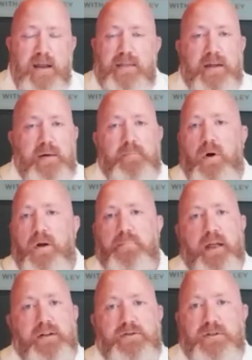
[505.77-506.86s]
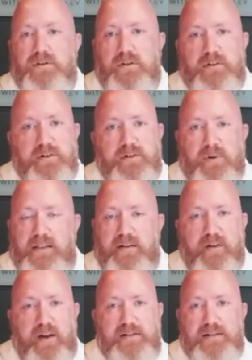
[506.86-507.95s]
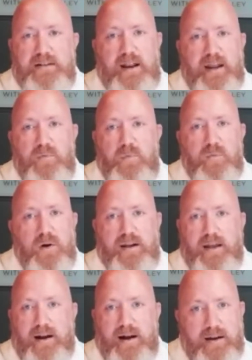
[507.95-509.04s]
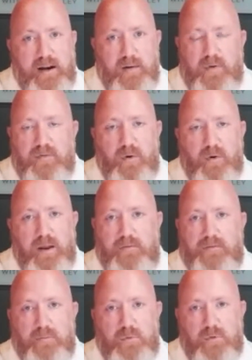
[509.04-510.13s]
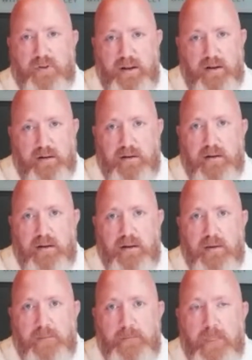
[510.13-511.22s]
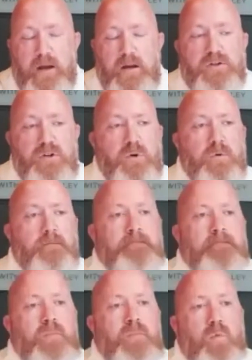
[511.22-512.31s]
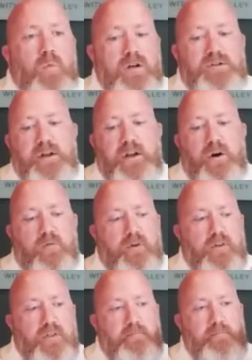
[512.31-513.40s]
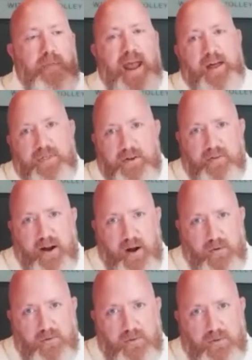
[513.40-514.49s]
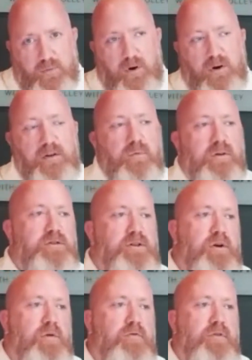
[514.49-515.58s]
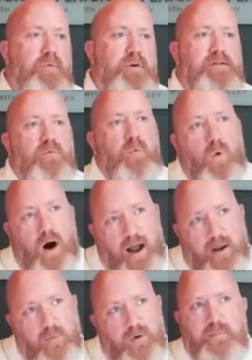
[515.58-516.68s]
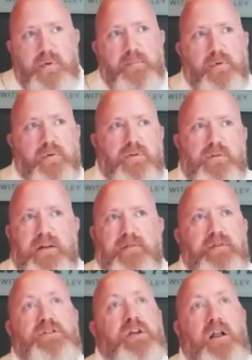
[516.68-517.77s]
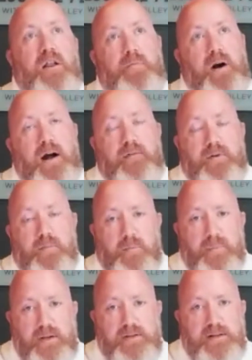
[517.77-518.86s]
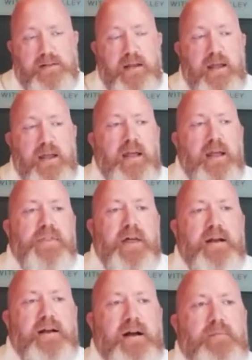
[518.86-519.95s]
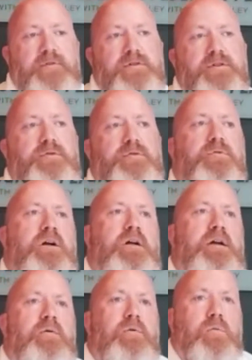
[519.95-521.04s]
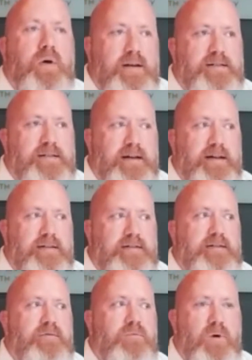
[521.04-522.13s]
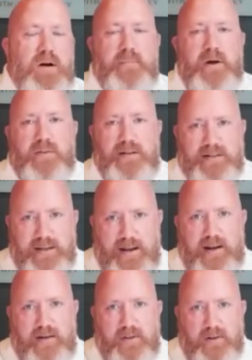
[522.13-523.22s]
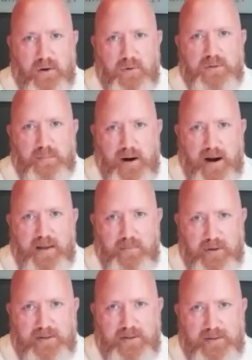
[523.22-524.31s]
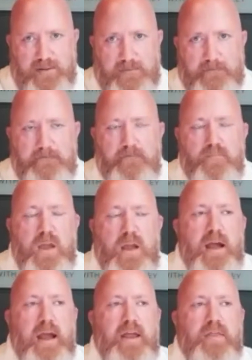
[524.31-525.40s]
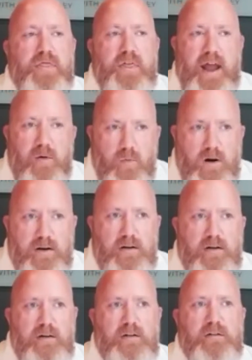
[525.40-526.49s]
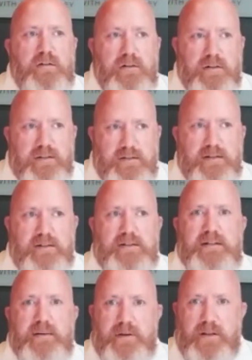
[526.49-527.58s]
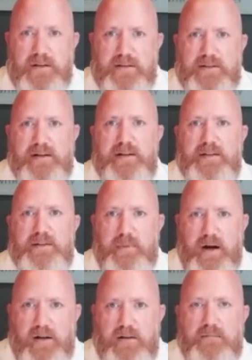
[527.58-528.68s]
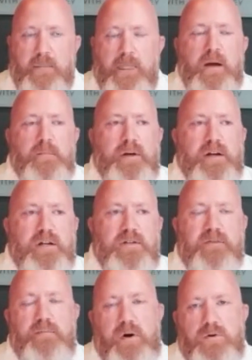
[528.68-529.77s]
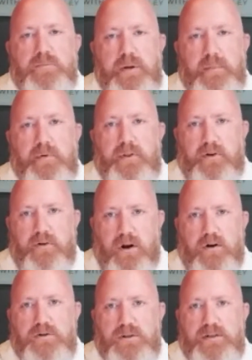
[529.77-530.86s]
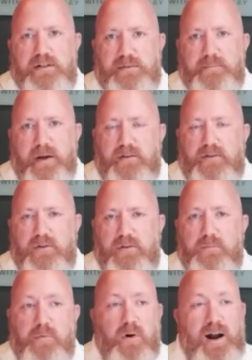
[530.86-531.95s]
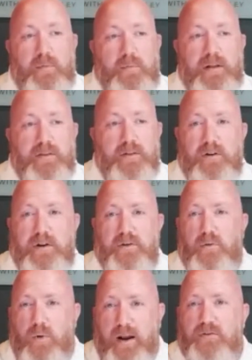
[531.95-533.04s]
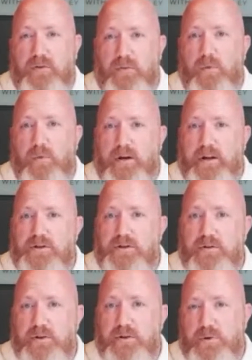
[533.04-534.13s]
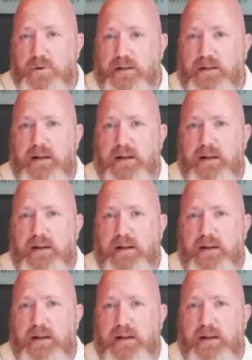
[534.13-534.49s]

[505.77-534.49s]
They point blank just looked us right in the face and said, hey, we want to get out of here before we have to move in. So once you get over the math of how does this work, once you get over the reason why would people even sell a profitable business, then it comes to, well, wait a second, what about the debt on the loan to buy the business? And that one is typically a sticking spot, because for most people, their largest expense is probably their either rent or mortgage, usually.